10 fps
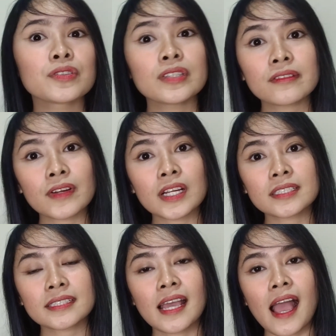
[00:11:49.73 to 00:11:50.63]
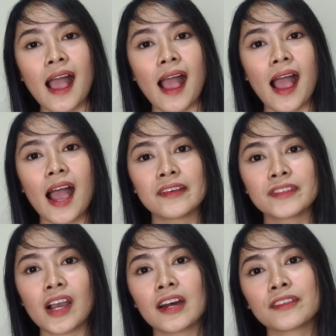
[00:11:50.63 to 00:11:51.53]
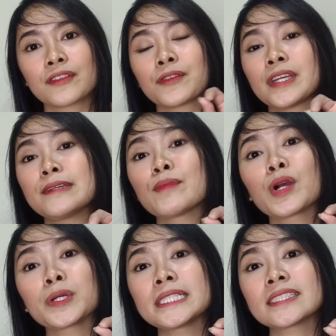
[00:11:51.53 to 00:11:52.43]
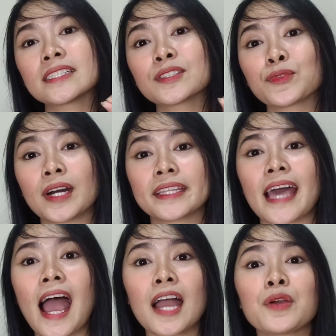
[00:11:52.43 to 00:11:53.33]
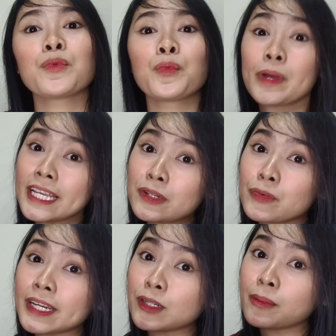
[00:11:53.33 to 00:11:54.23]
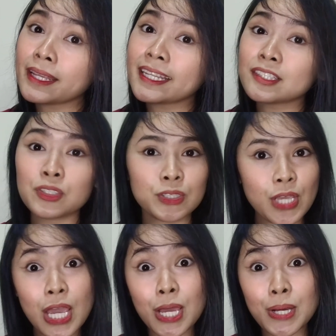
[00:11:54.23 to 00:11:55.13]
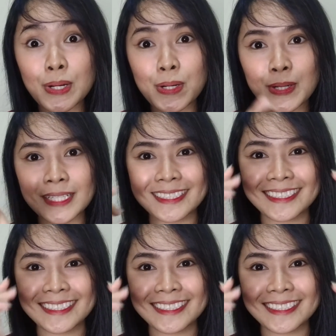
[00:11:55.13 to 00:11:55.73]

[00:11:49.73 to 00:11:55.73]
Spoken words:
universe, I've got 3 more reasons why I will recommend it to you.